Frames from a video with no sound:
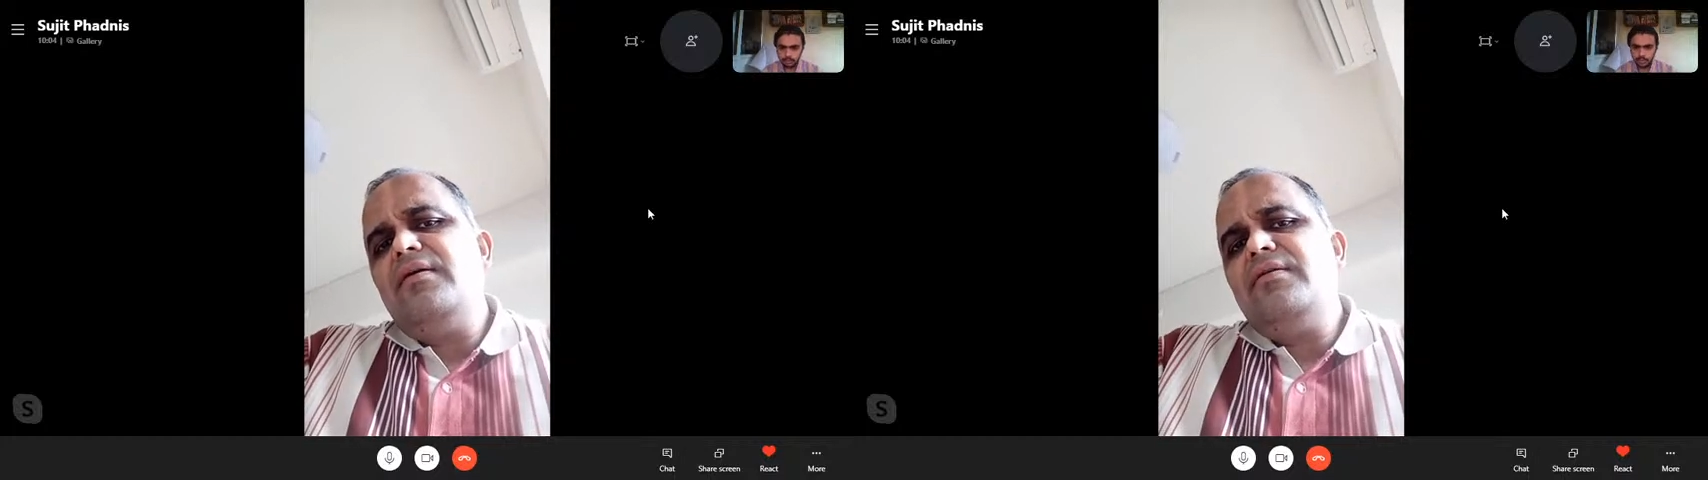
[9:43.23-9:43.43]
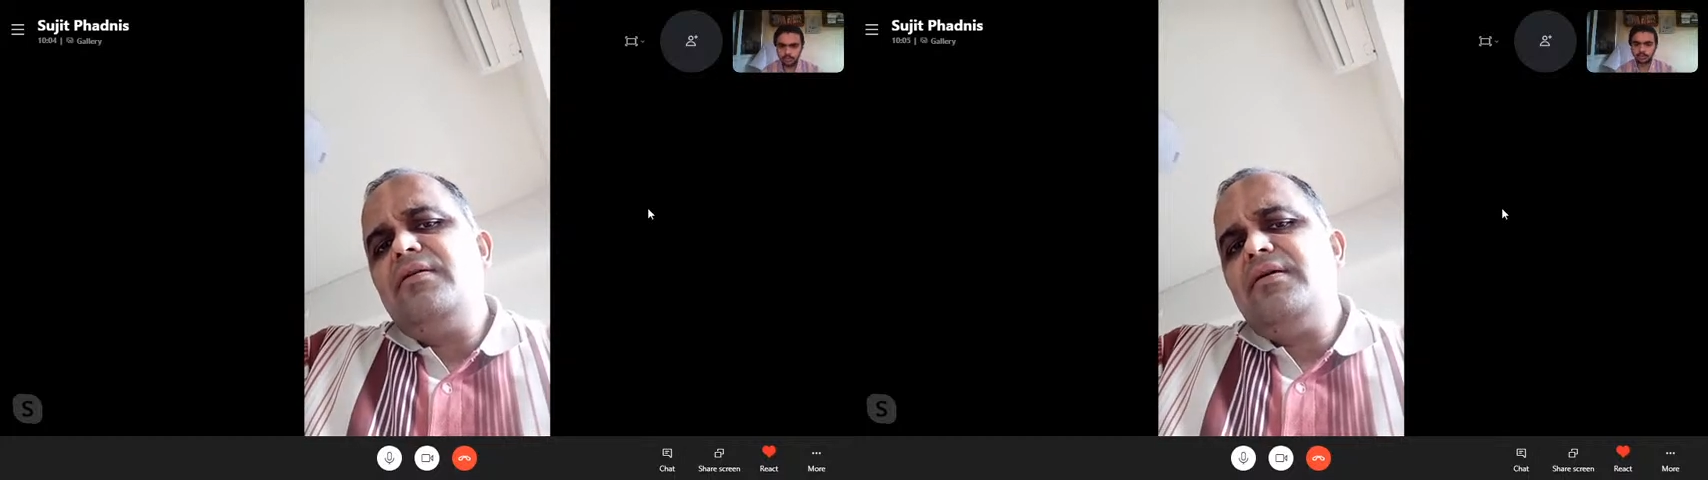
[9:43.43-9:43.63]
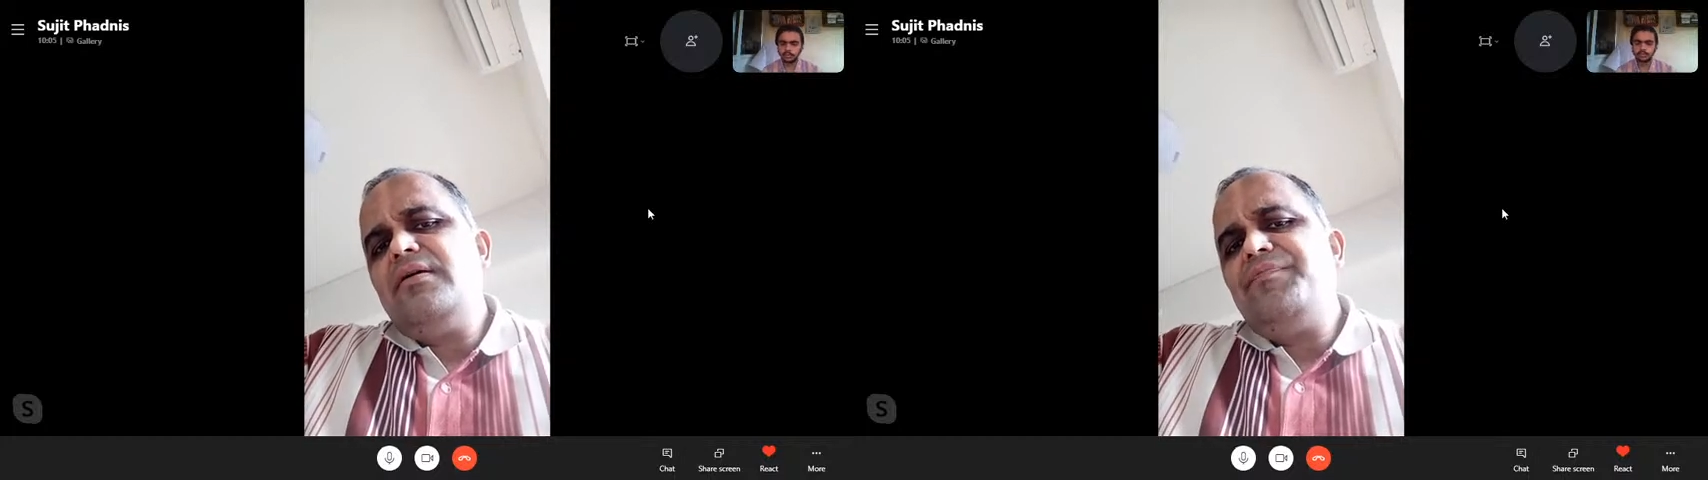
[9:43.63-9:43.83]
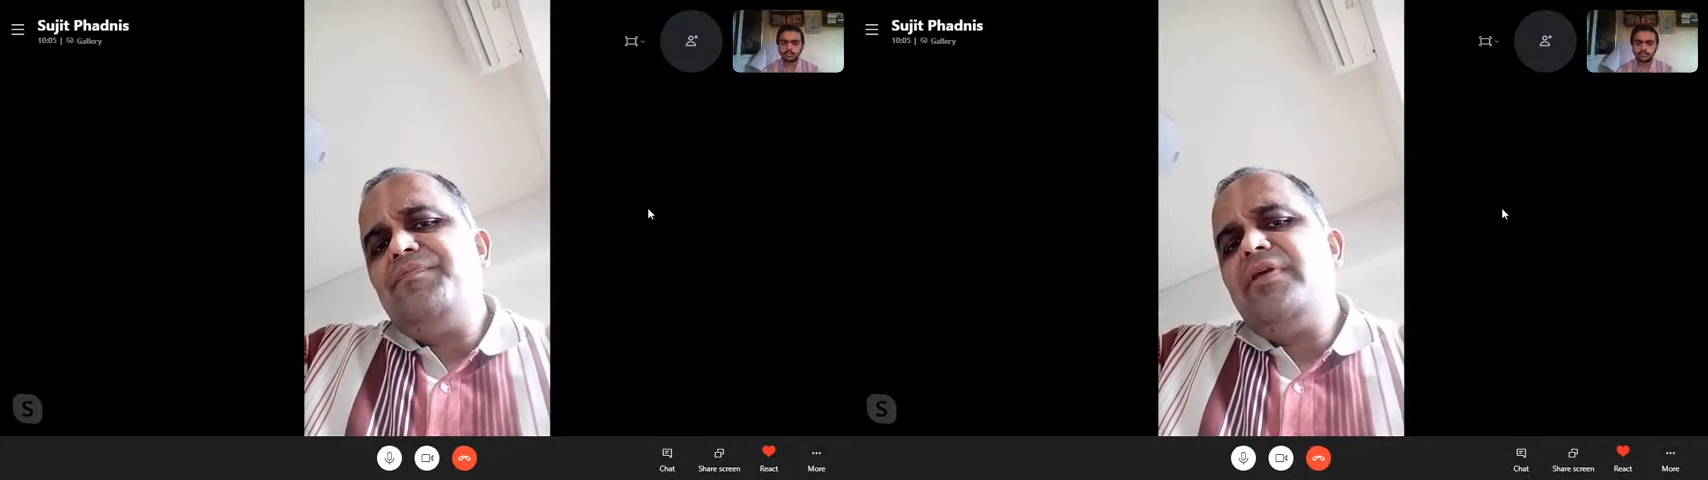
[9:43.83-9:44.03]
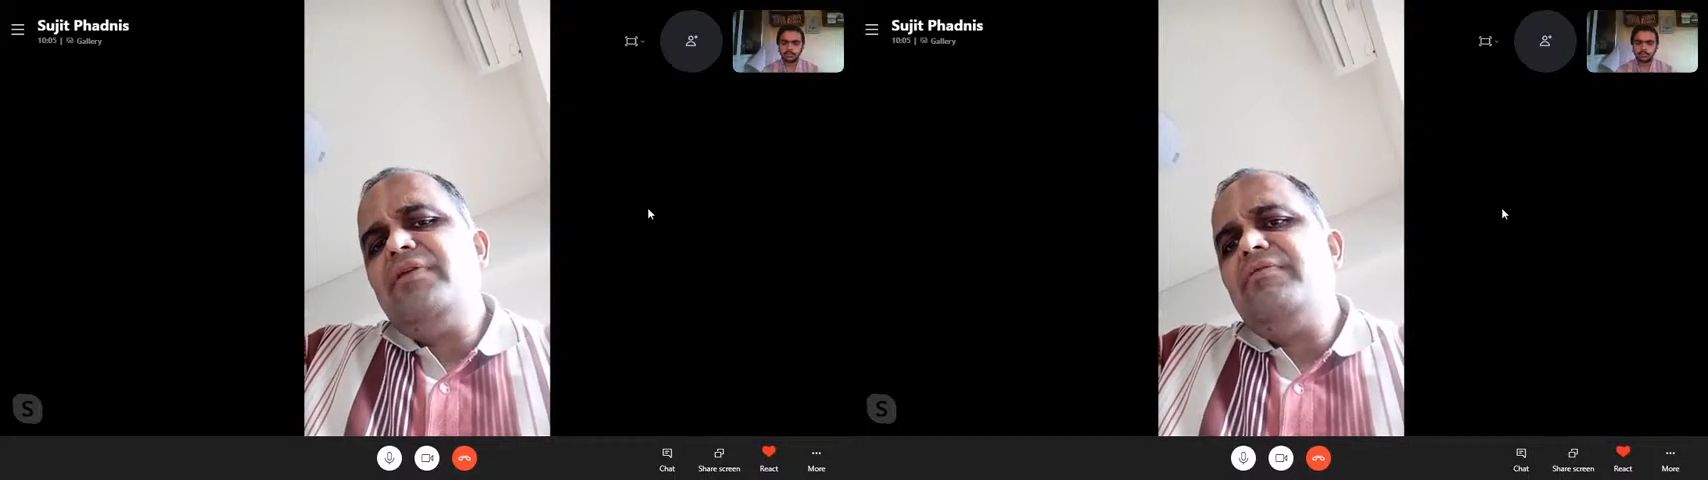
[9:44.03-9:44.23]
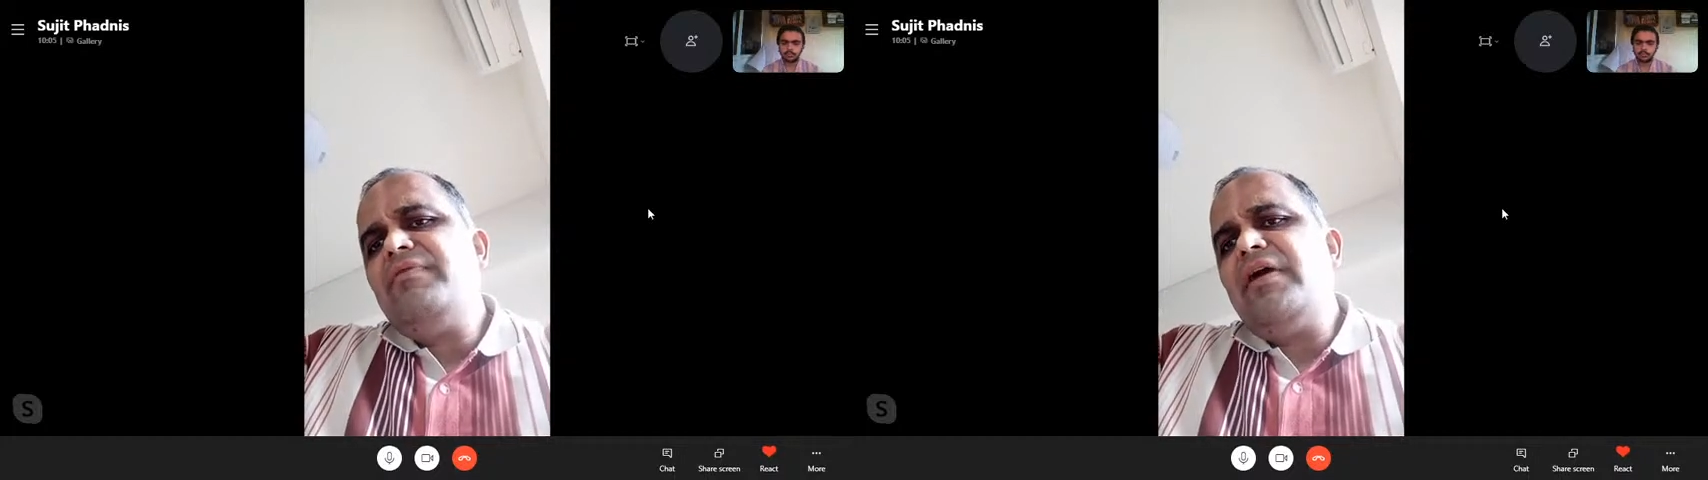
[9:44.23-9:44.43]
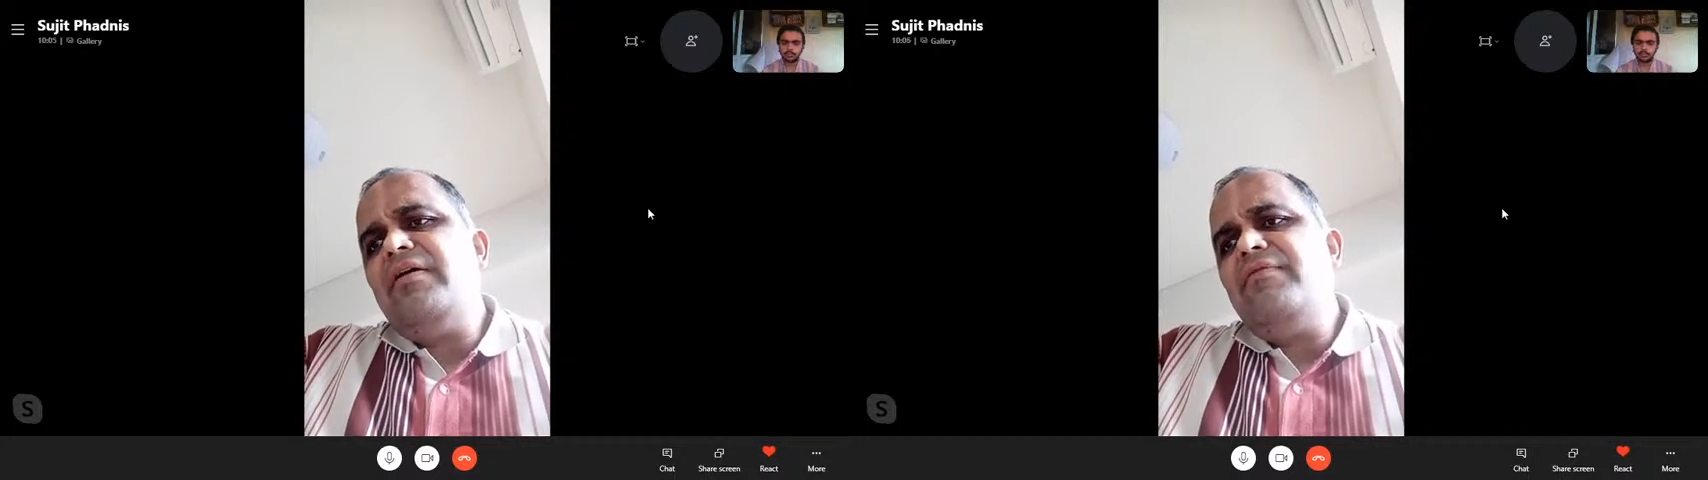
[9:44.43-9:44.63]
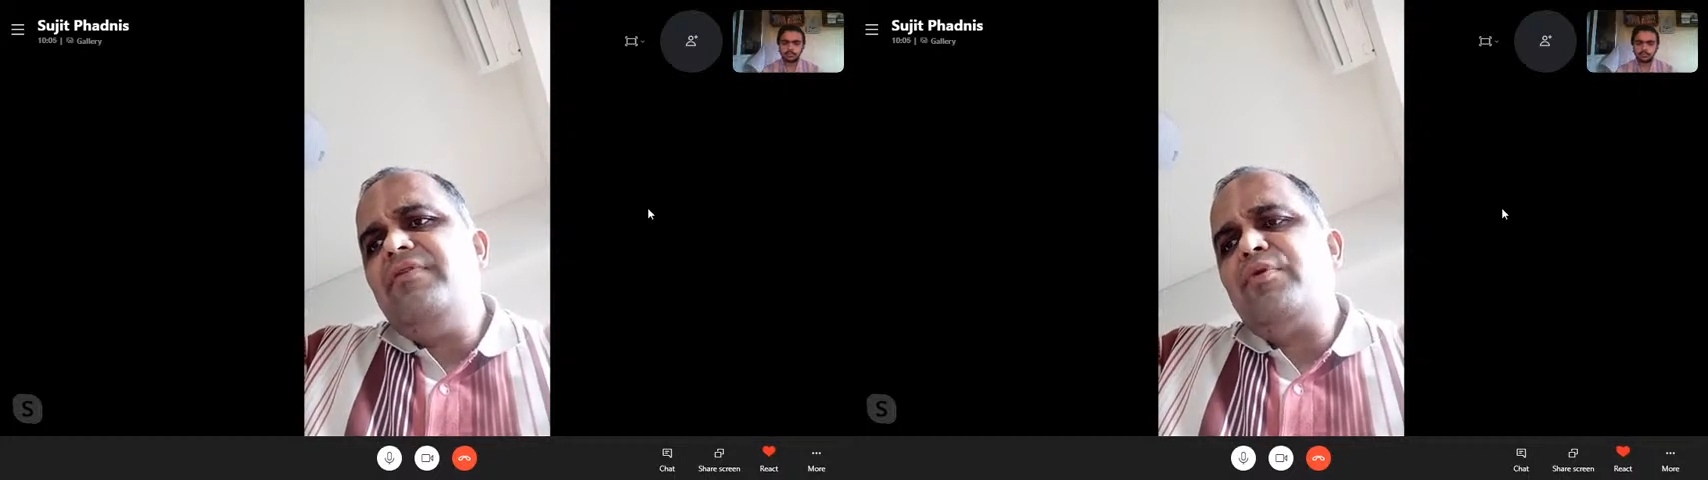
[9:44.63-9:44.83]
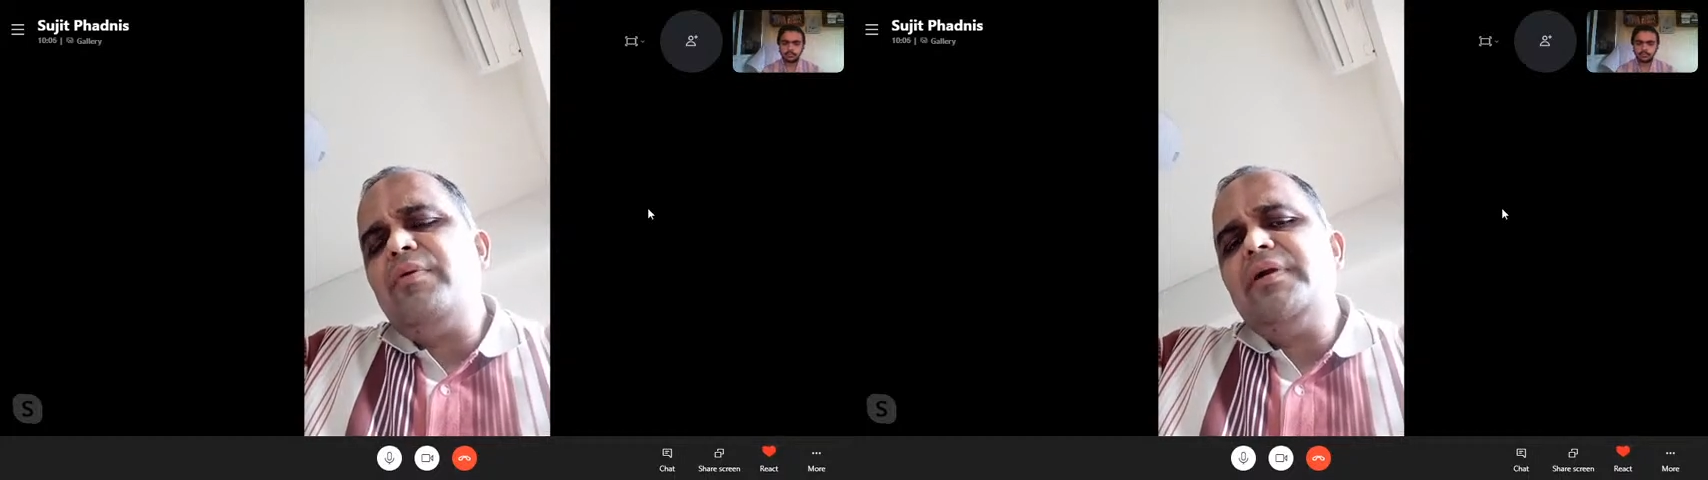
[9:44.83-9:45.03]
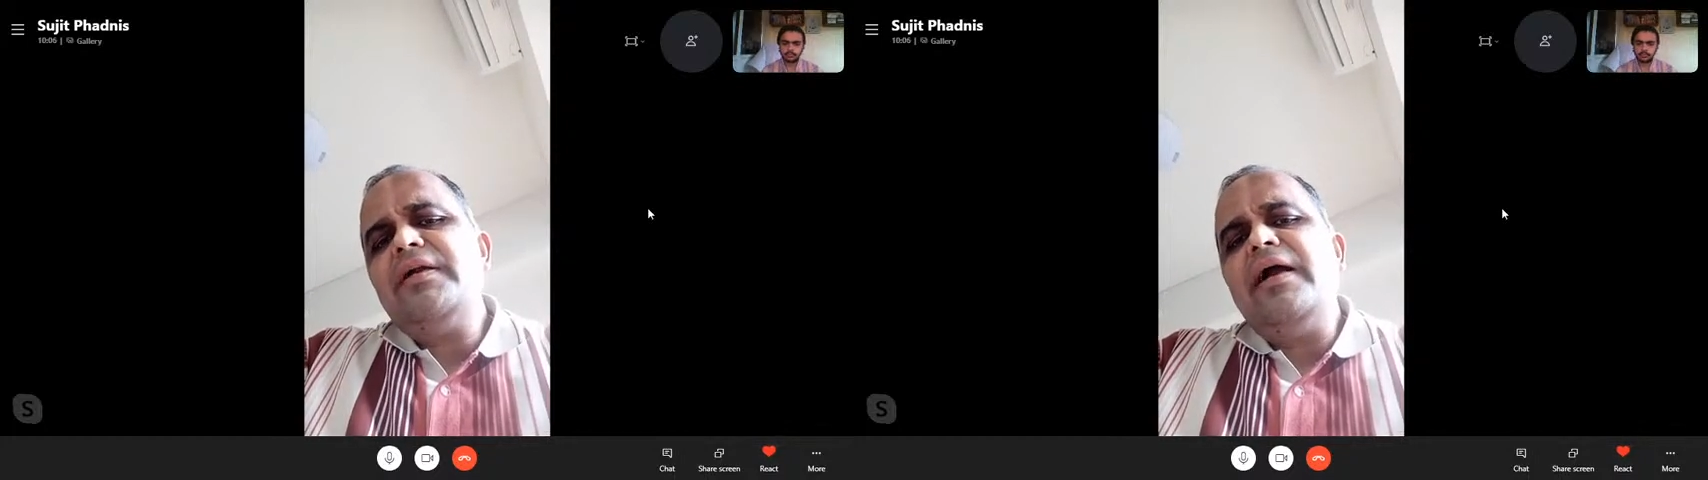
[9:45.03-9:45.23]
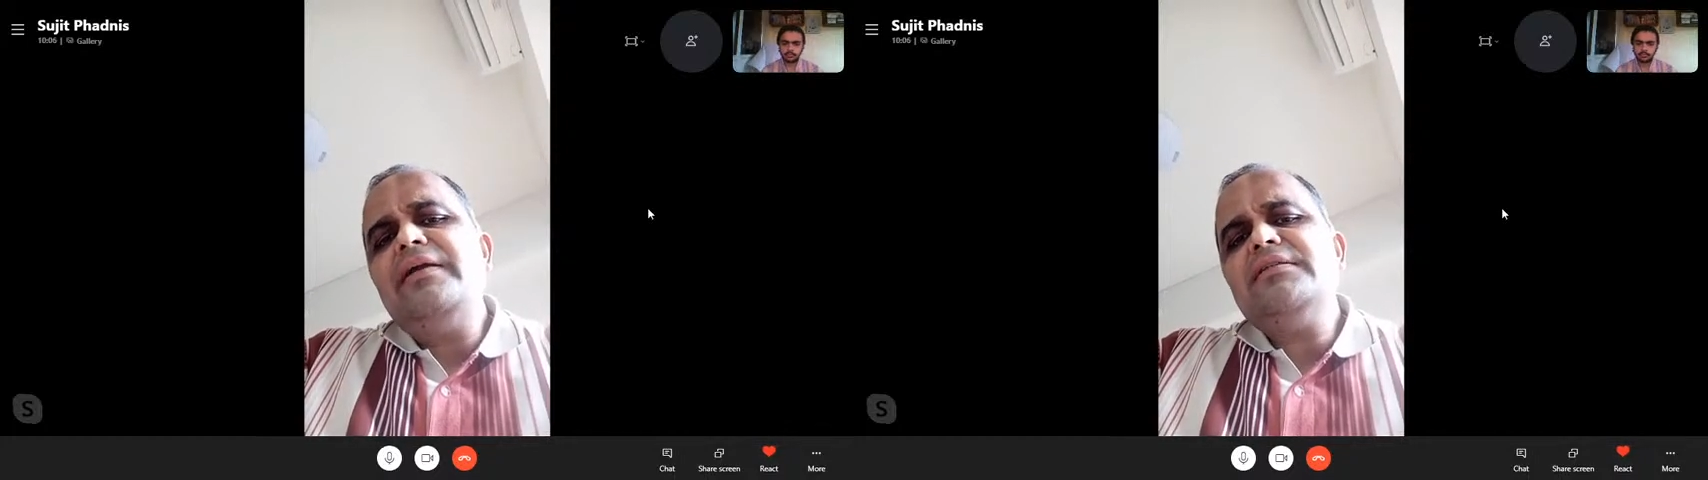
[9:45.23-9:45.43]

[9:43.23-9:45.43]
And even we provided IT